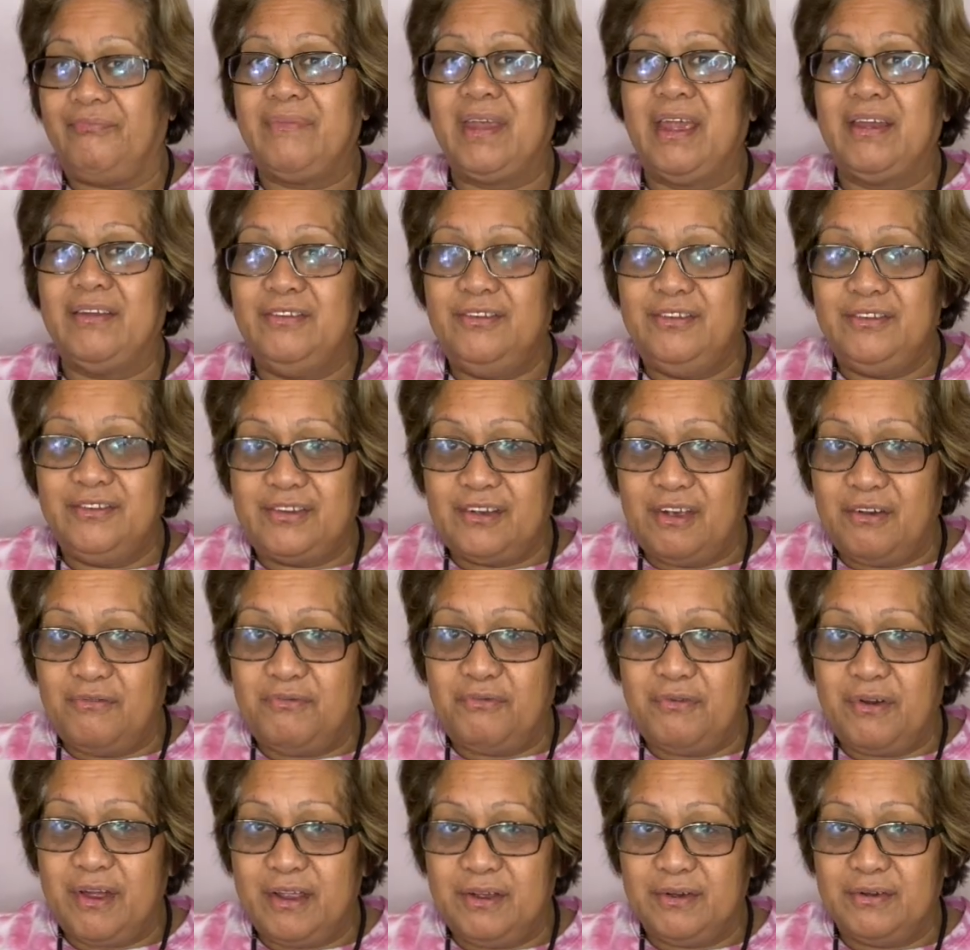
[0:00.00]
New South
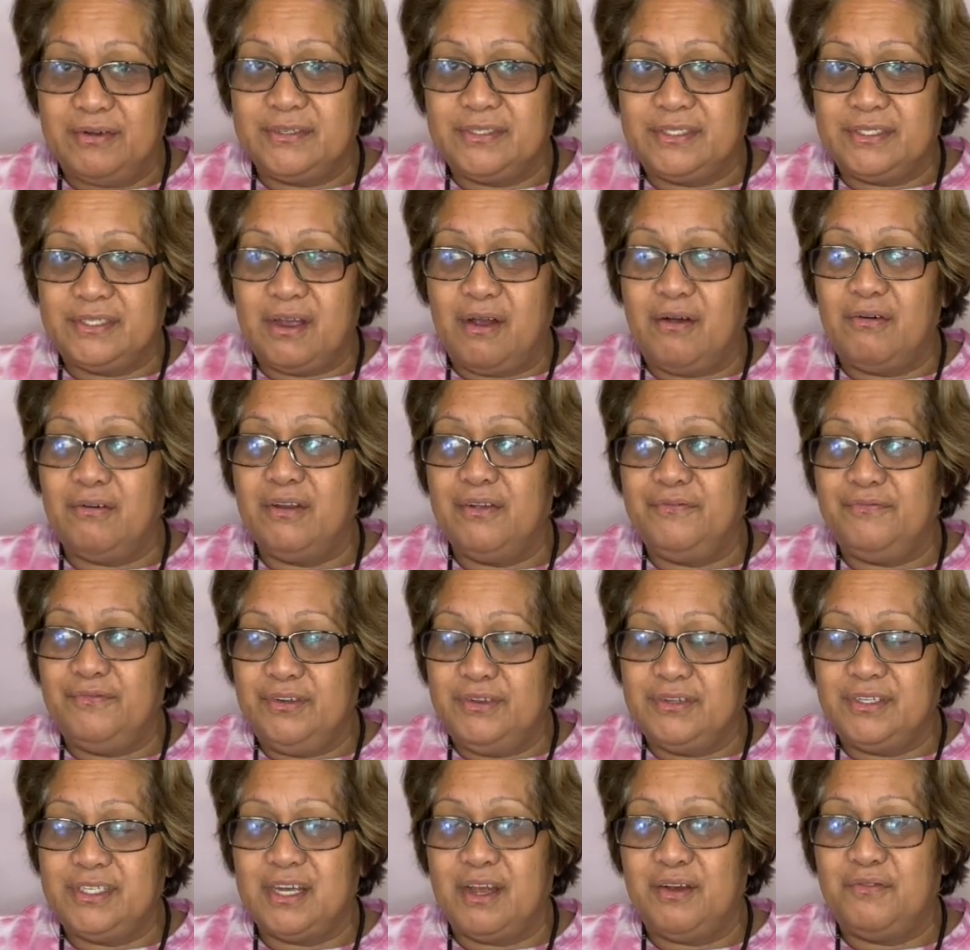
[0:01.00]
Wales, whole of New
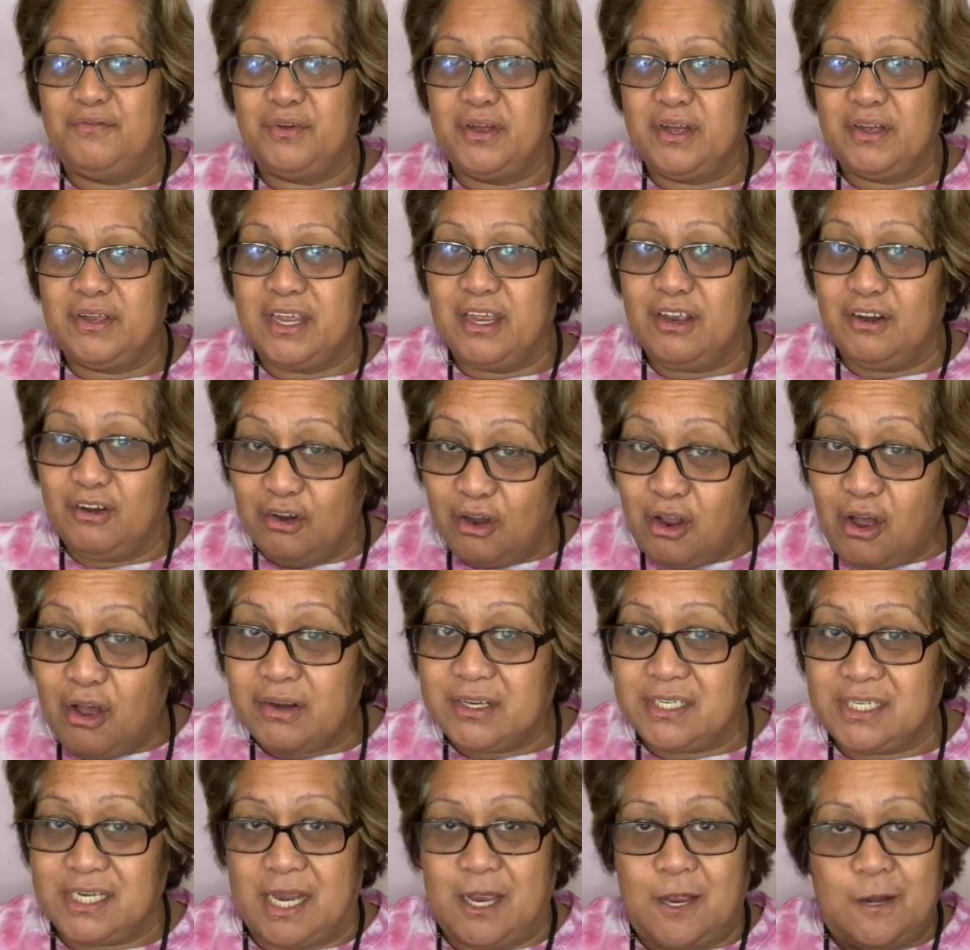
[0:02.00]
South Wales get locked
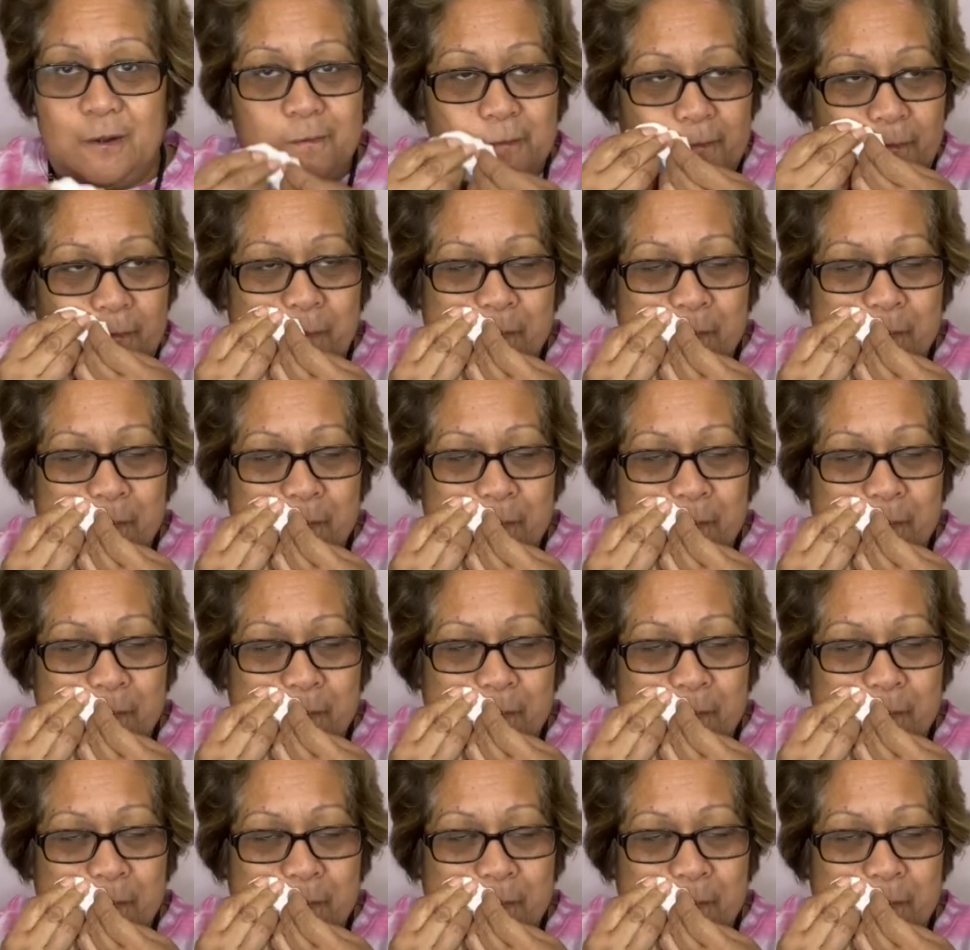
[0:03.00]
down,